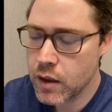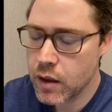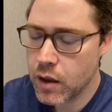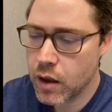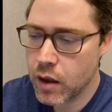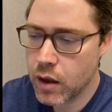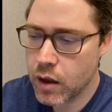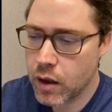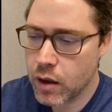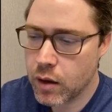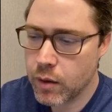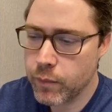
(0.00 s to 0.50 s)

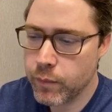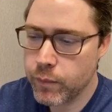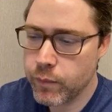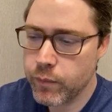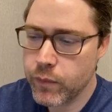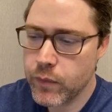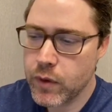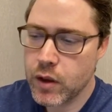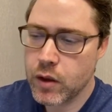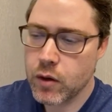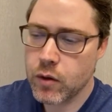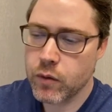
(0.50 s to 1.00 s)

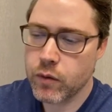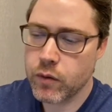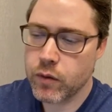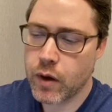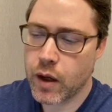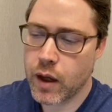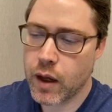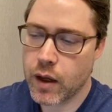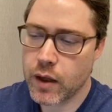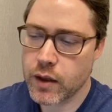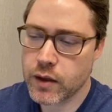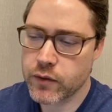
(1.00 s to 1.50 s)

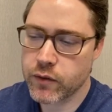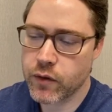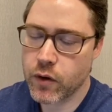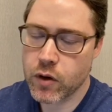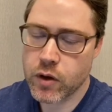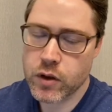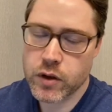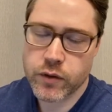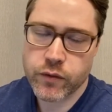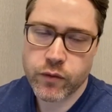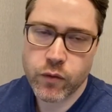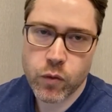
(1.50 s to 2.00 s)
As far
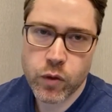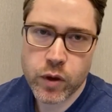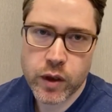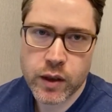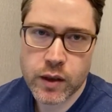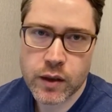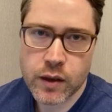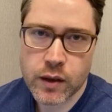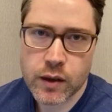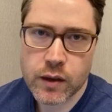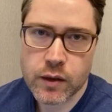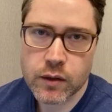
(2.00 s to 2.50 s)
as
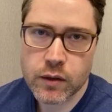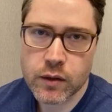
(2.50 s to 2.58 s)
avoiding